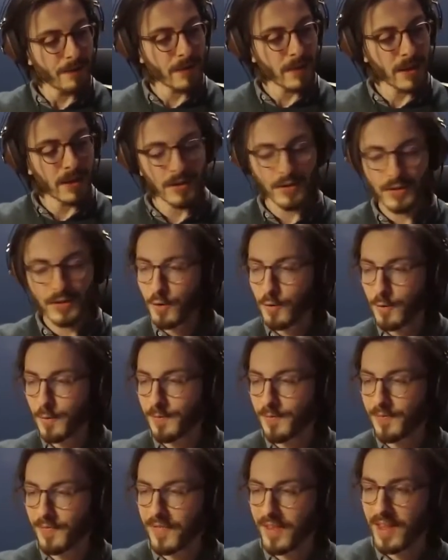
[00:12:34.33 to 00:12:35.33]
So
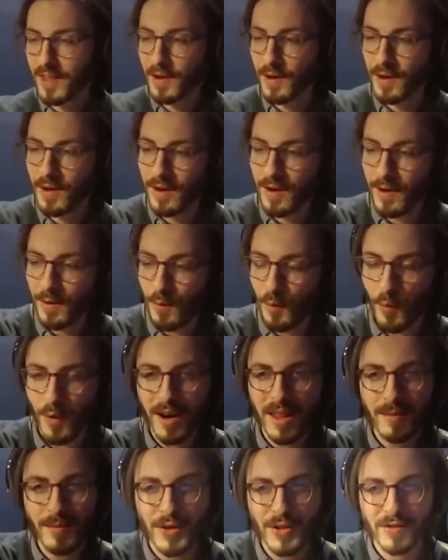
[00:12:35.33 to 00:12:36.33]
one of
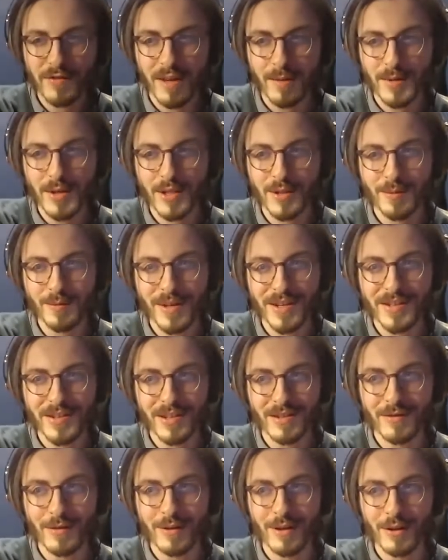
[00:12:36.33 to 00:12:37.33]
the most famous pieces
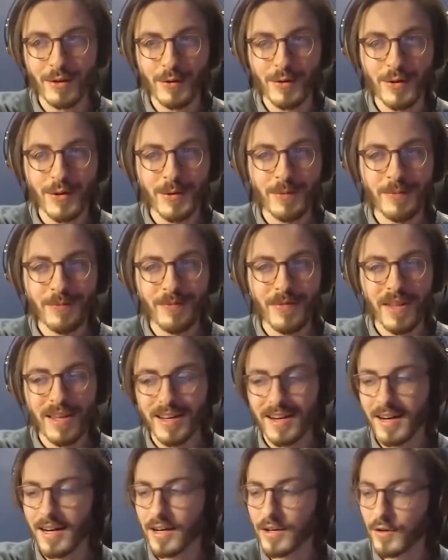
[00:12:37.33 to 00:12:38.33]
for the lute,
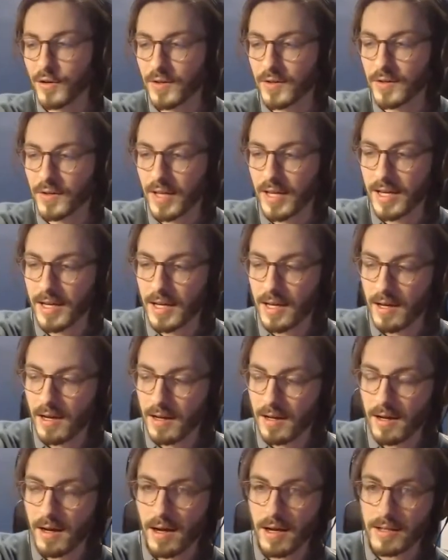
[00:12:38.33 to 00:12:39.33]
you could say,
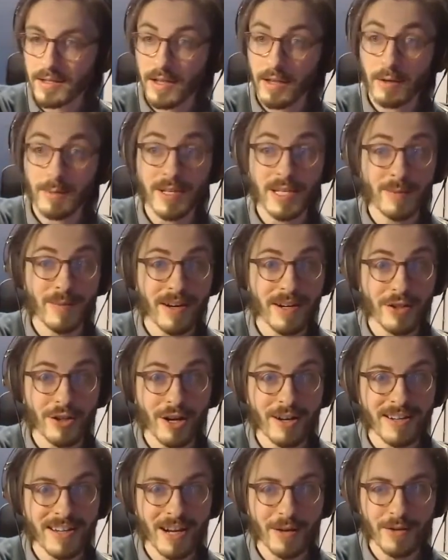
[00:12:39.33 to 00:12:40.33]
is another piece by
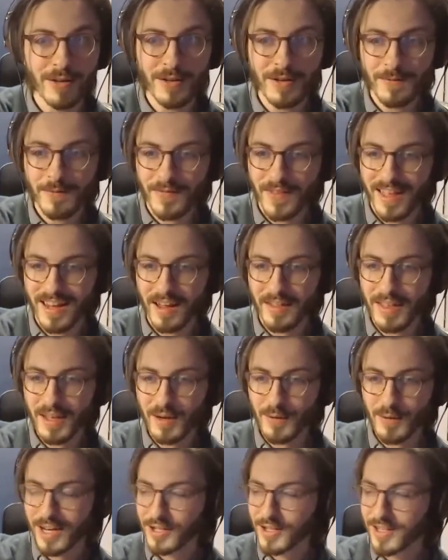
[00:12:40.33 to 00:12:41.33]
John Dowling. And I think
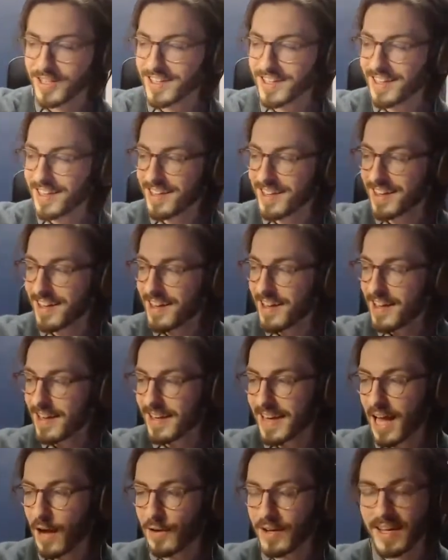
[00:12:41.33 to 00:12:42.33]
we actually
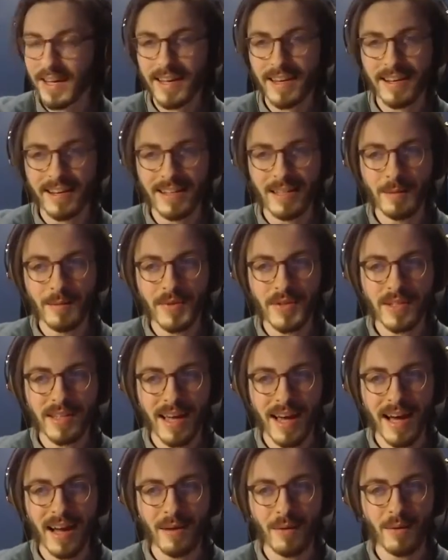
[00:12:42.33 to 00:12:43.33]
now can get a glimpse
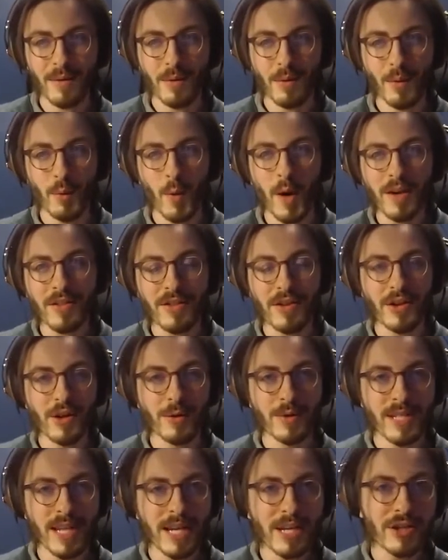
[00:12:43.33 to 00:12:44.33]
at what the
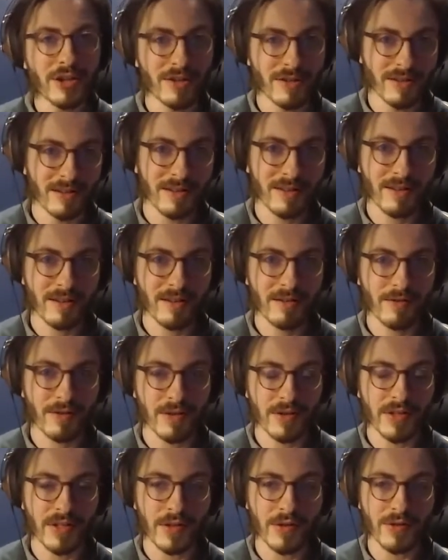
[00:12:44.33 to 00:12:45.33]
notation for
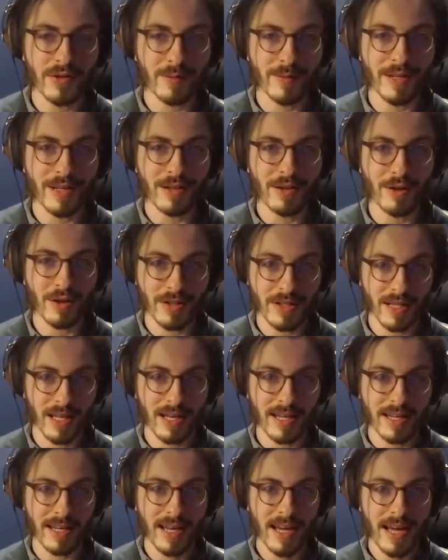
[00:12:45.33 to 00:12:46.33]
this instrument looks
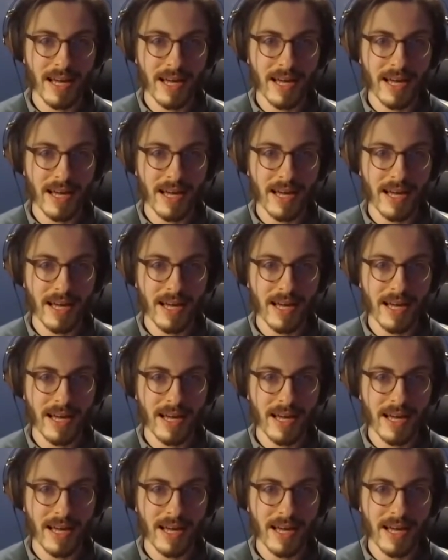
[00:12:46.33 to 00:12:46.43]
like.